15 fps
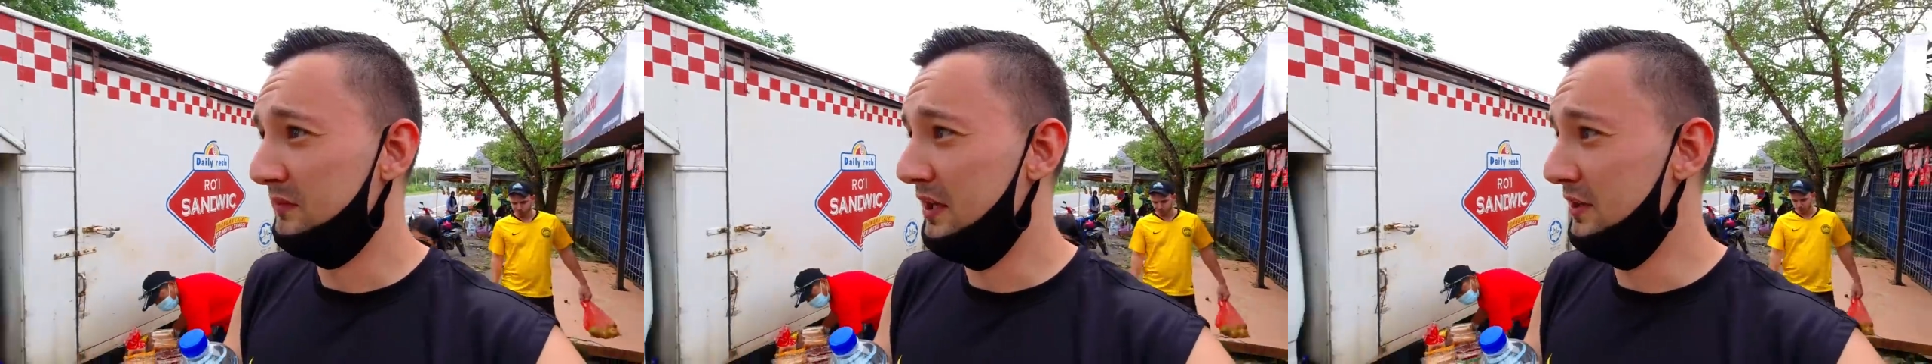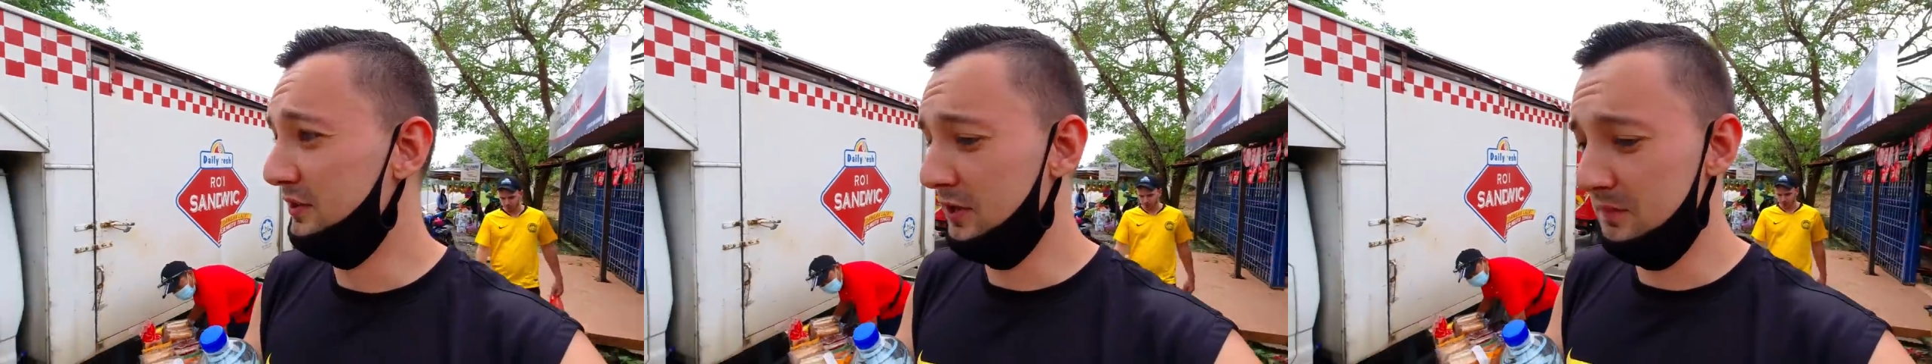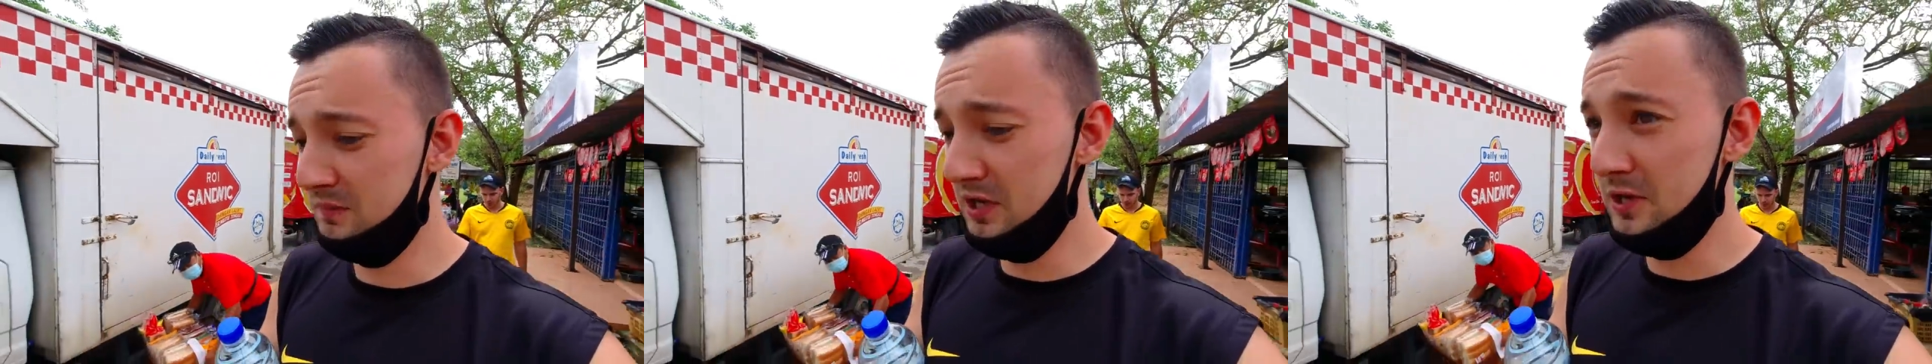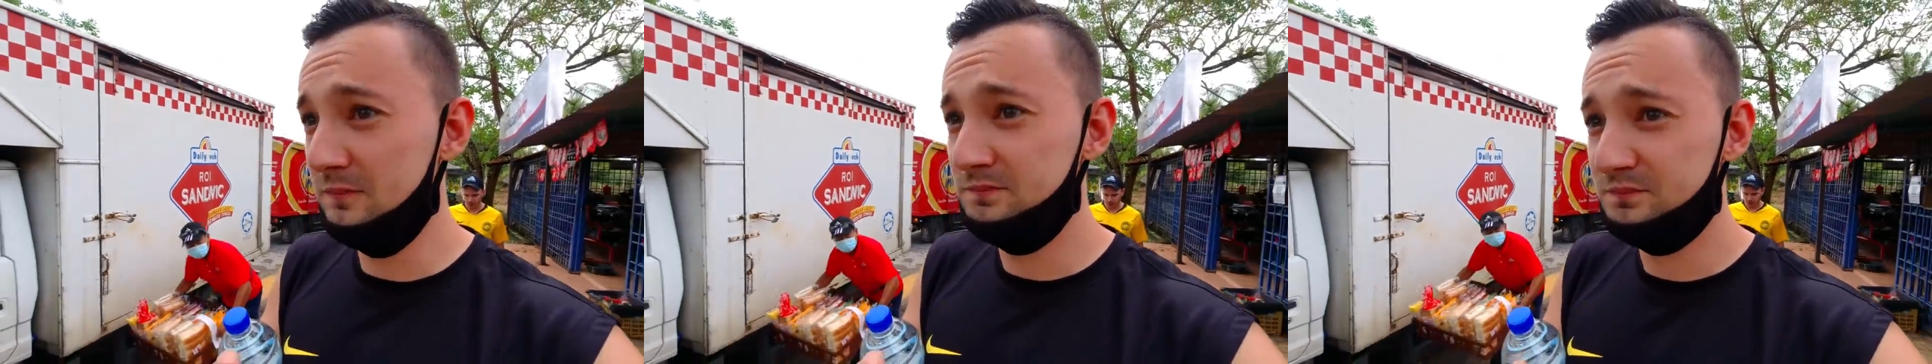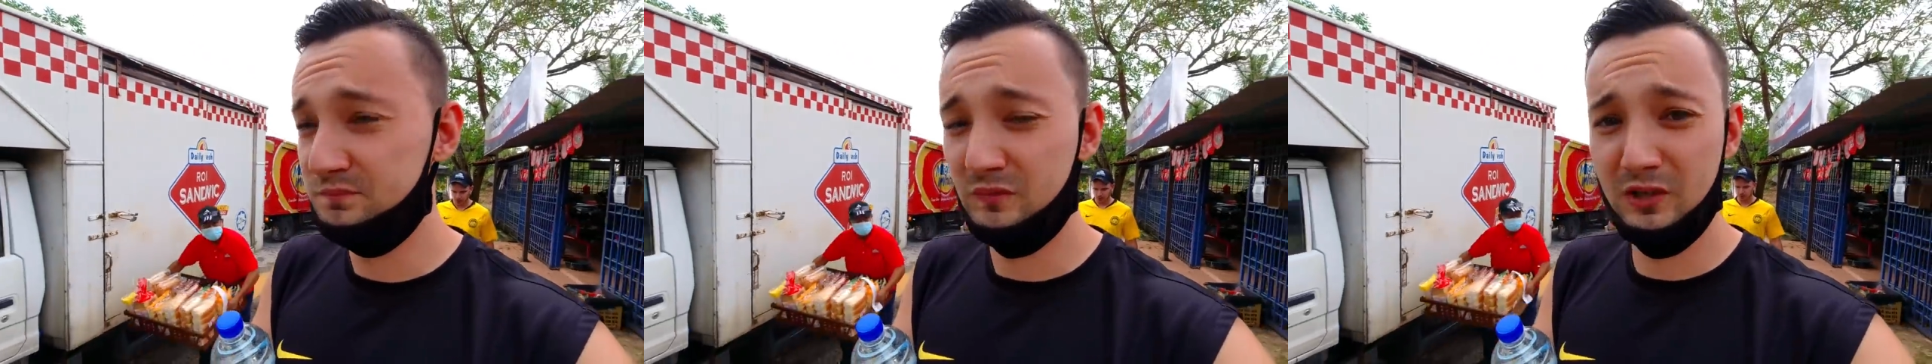And um,
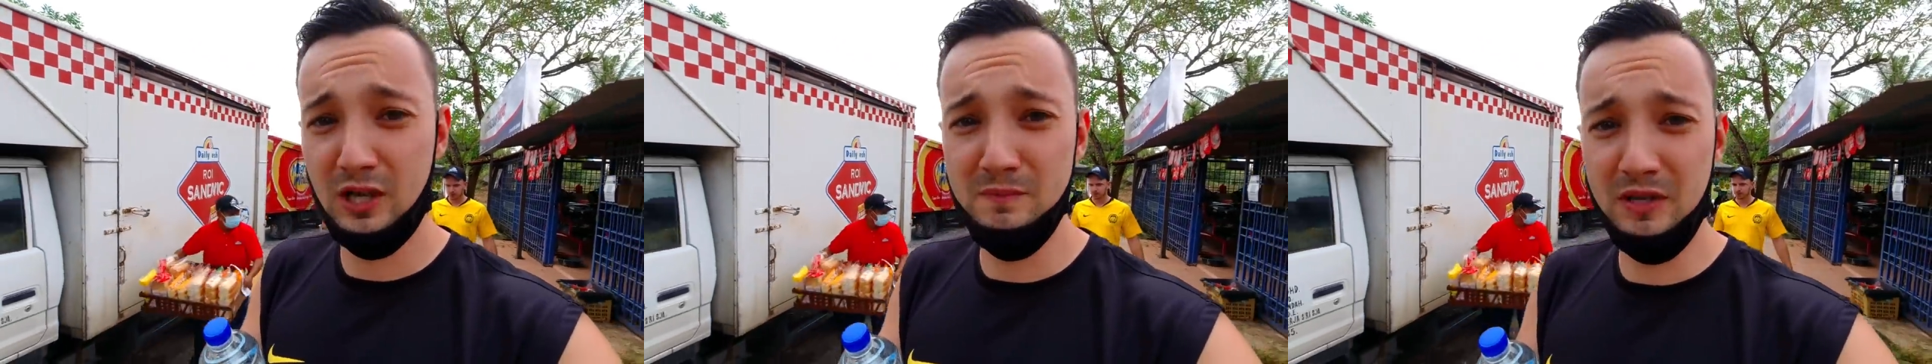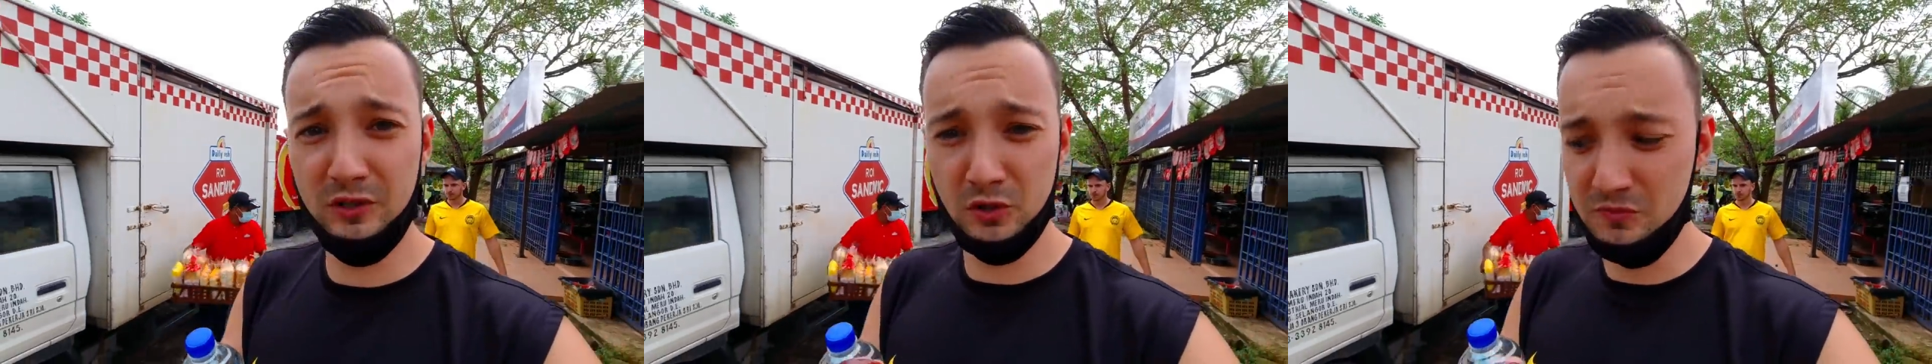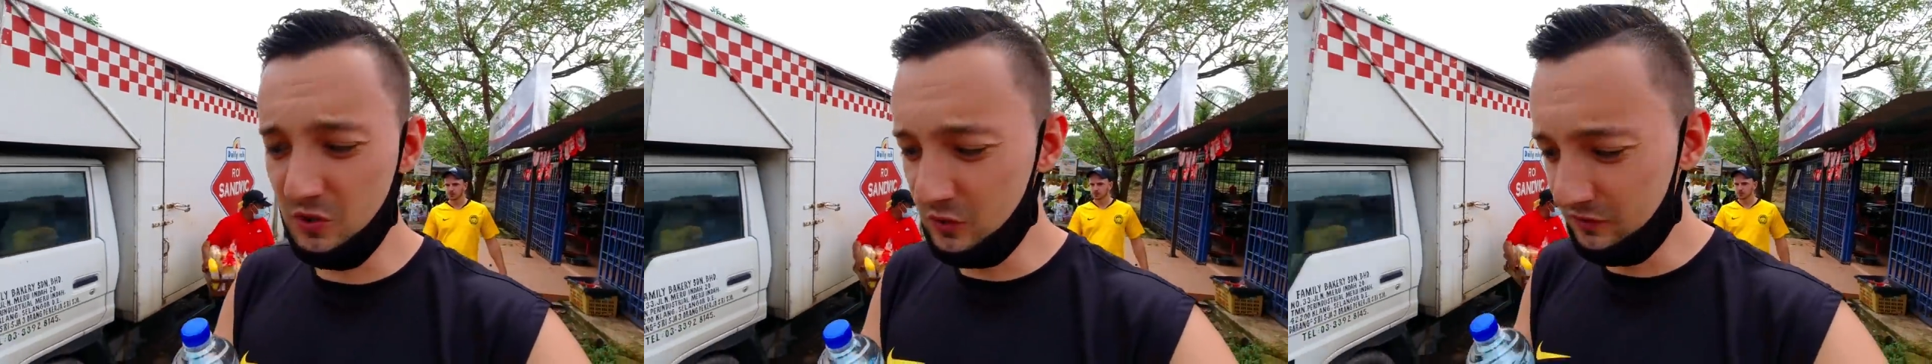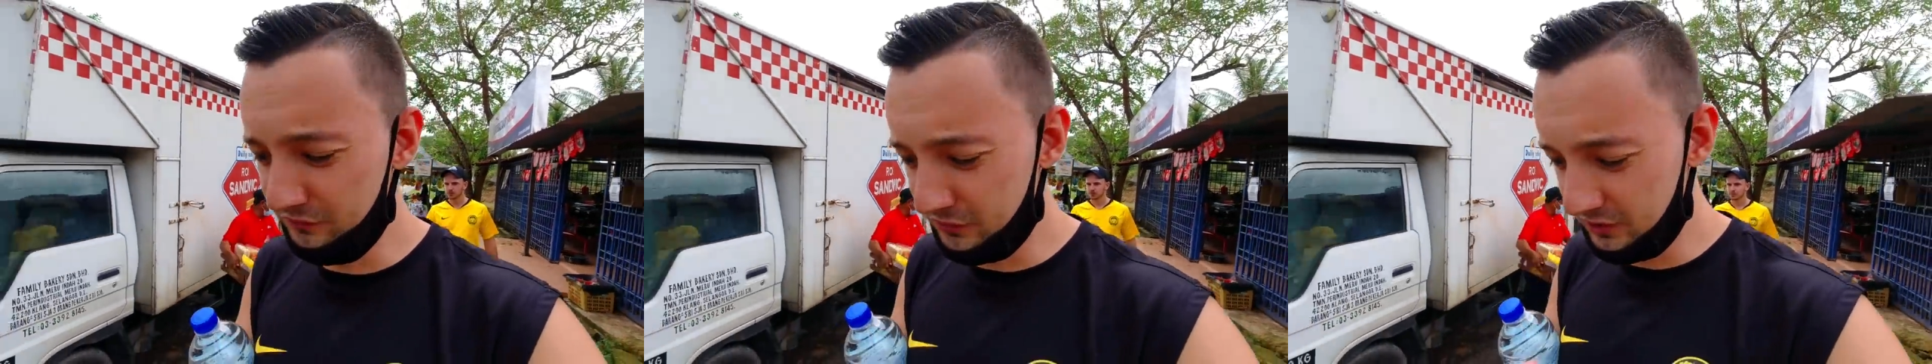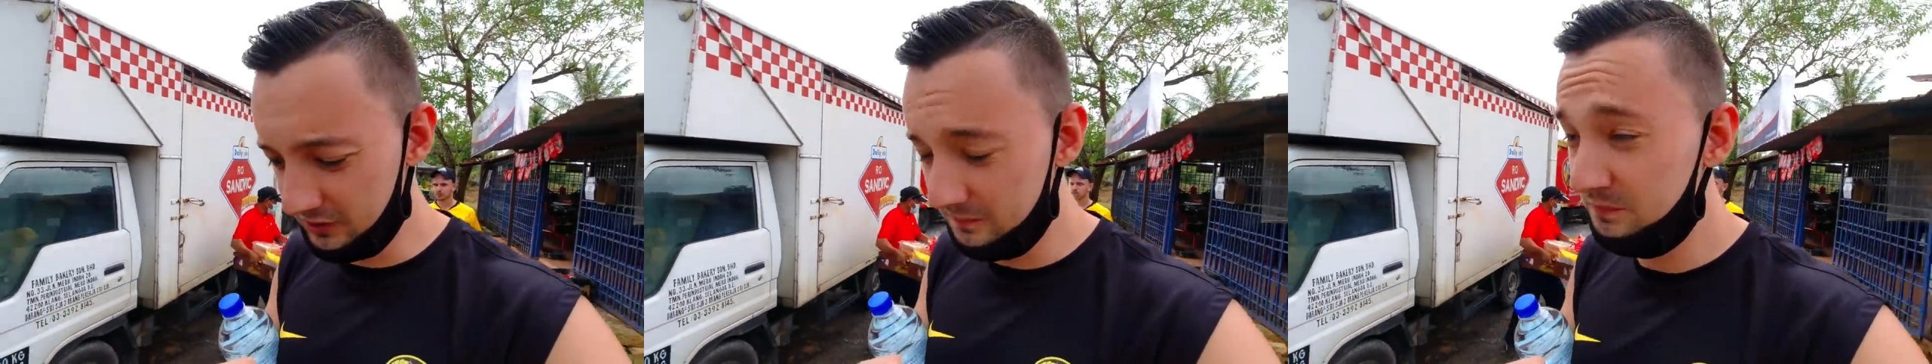yeah, come back tomorrow
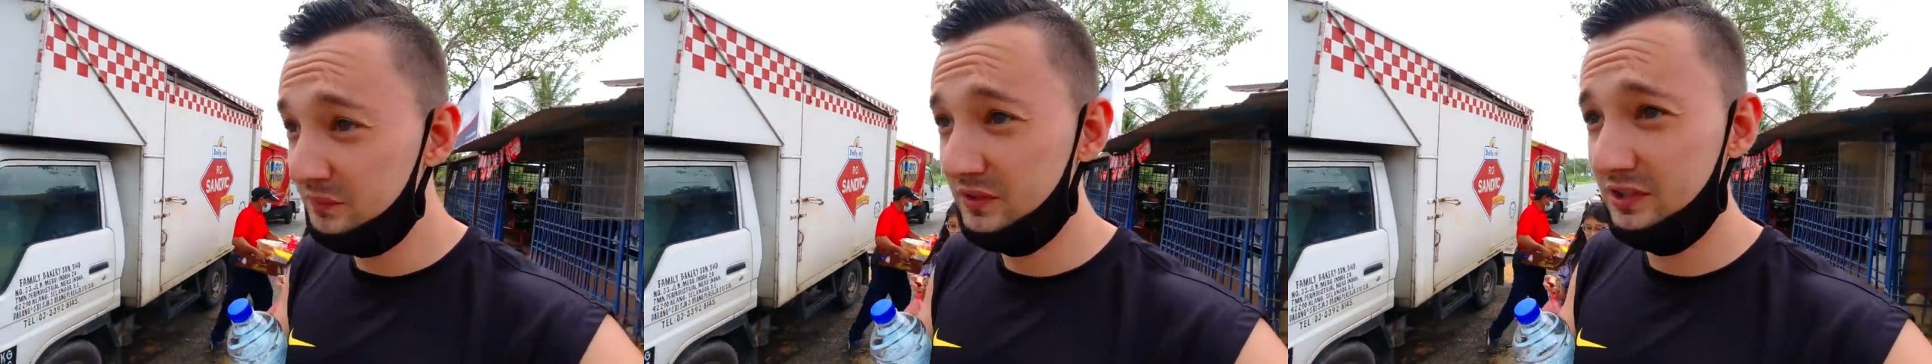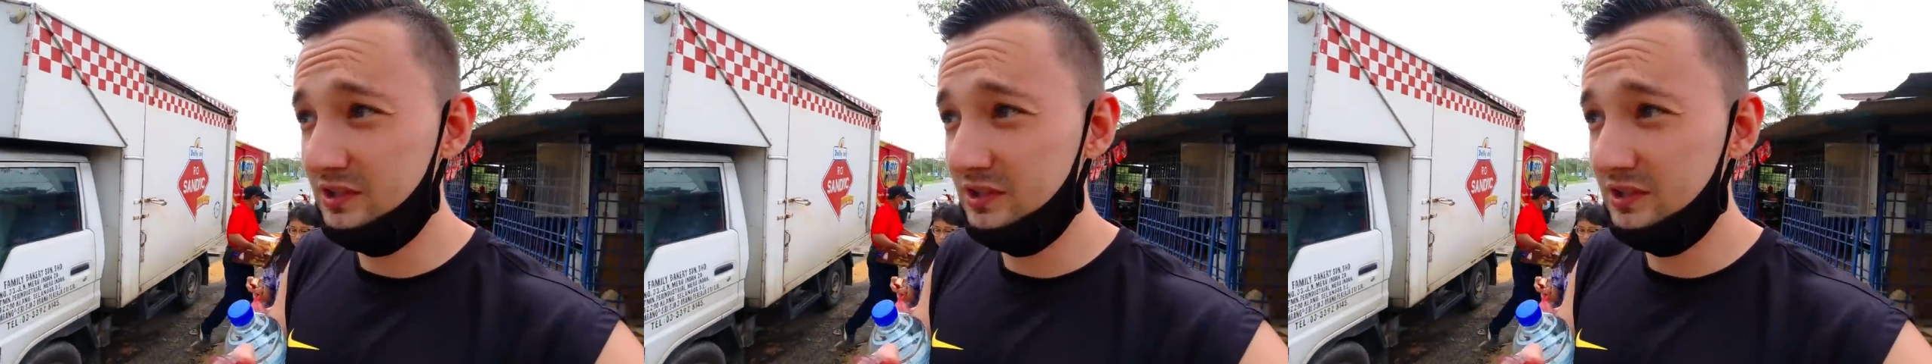for